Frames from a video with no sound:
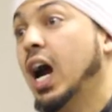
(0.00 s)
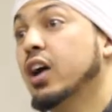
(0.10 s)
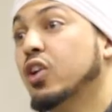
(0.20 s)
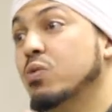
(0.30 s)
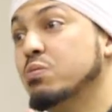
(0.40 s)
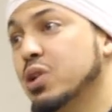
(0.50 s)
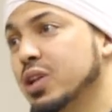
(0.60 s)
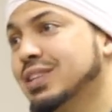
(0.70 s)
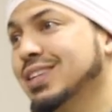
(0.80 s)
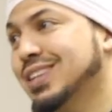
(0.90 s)
A
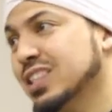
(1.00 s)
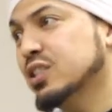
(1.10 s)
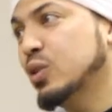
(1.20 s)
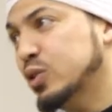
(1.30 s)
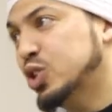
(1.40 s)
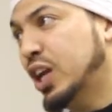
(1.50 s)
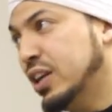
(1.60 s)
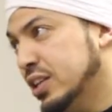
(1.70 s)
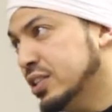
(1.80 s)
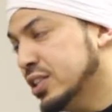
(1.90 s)
community does not
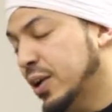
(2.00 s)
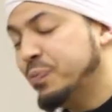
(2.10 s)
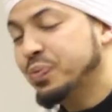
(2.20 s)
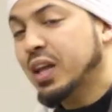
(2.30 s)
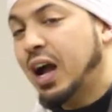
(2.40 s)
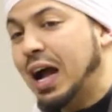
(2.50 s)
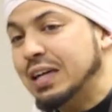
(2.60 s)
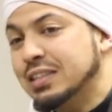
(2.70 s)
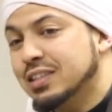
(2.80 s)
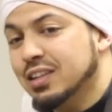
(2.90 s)
change
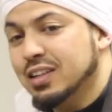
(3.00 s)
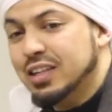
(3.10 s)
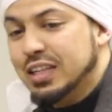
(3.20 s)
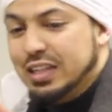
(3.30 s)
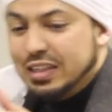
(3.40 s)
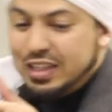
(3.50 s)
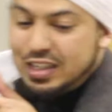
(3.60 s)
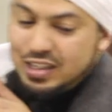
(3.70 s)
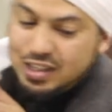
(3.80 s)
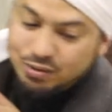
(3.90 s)
until
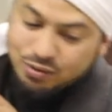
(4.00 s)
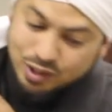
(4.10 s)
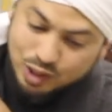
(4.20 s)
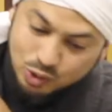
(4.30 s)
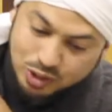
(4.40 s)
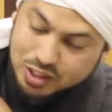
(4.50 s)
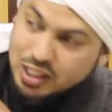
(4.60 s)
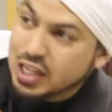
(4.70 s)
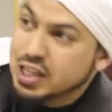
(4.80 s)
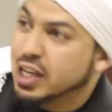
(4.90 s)
the
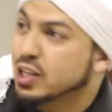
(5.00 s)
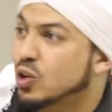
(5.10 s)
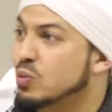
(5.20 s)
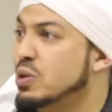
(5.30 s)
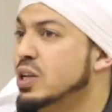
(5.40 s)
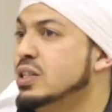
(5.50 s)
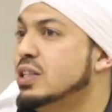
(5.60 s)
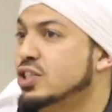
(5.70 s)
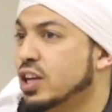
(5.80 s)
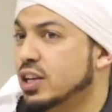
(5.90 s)
individuals in that
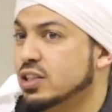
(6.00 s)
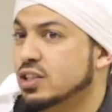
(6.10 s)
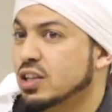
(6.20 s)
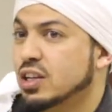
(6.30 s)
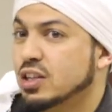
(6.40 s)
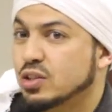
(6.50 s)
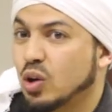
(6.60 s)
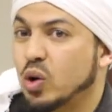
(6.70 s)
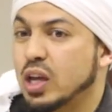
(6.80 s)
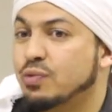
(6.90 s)
community change.
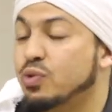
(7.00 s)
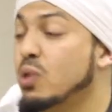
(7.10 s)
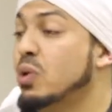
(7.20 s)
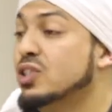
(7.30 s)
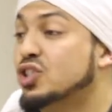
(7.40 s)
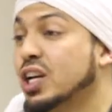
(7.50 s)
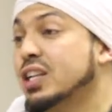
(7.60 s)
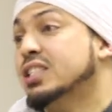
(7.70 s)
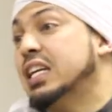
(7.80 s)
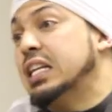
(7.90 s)
So if we want
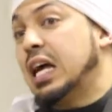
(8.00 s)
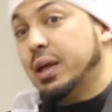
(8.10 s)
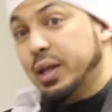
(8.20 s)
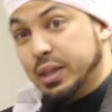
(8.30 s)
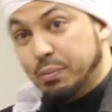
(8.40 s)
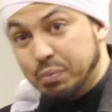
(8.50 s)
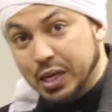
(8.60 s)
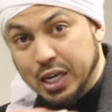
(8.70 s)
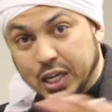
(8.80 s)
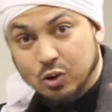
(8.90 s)
change in uh, the
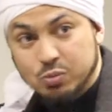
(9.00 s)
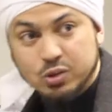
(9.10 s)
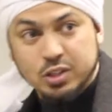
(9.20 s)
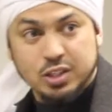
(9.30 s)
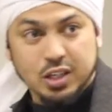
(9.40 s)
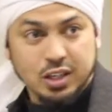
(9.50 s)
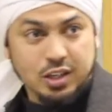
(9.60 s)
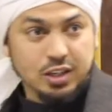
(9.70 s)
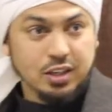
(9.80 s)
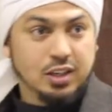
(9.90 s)
bigger
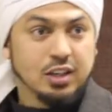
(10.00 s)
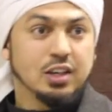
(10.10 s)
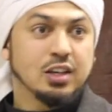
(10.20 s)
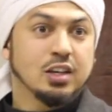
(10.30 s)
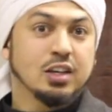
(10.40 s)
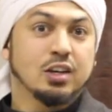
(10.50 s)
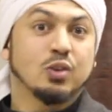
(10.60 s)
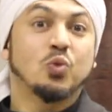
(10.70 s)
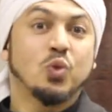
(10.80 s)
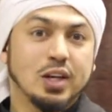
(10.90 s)
community,
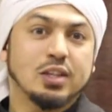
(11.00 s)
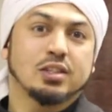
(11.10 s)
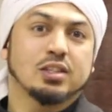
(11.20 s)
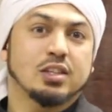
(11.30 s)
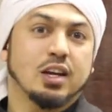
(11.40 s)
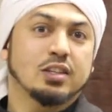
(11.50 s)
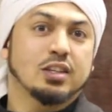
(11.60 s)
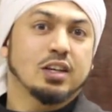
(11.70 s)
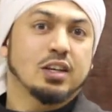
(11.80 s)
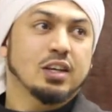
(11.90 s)
where does it start?
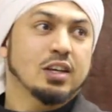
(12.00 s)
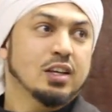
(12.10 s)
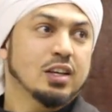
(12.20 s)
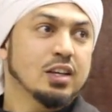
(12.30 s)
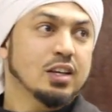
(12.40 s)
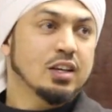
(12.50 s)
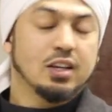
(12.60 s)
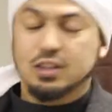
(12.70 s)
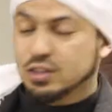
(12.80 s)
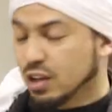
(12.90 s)

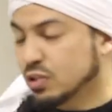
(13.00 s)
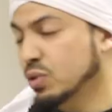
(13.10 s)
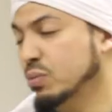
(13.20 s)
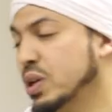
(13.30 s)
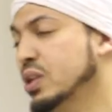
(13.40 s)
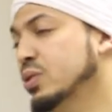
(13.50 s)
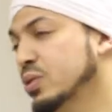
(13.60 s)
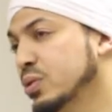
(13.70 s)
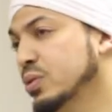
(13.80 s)
It starts with me and you.